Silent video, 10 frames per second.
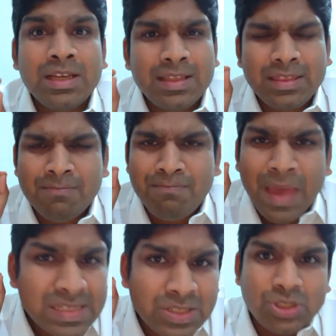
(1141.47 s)
the
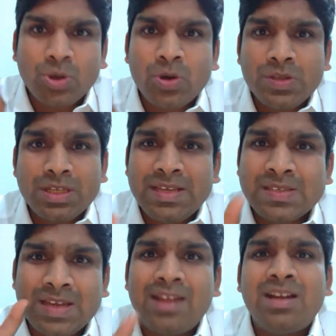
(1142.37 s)
best source
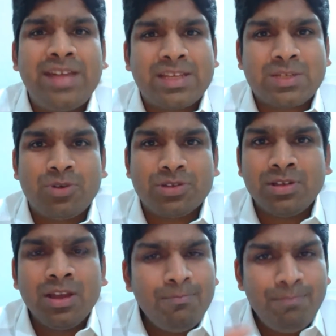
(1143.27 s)
is standard textbooks.
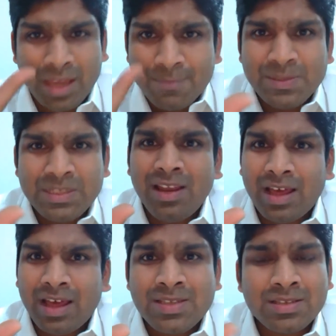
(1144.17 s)
Pick up
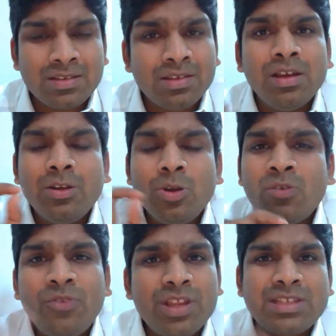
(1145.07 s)
CLRS,
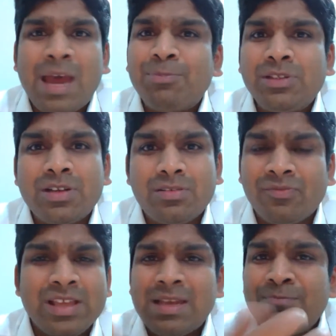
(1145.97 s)
look for the chapter.
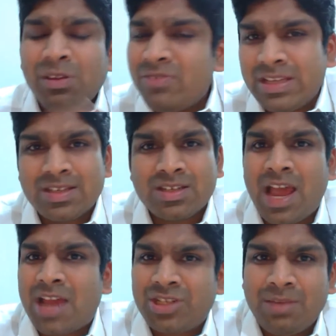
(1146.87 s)
For example, we discussed
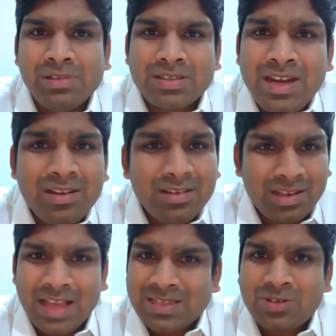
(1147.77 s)
hash tables, right, in the
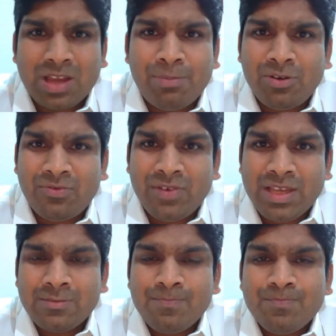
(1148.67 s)
last couple of
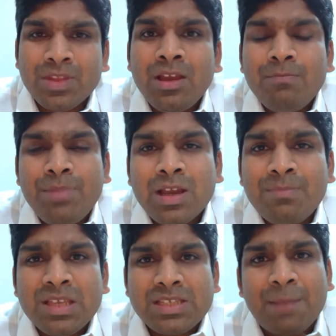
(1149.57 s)
days. Pick
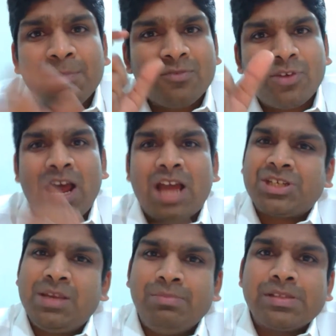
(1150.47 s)
up the chapter for
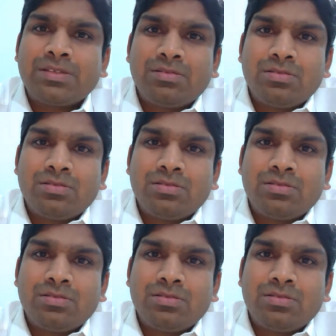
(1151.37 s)
hash tables.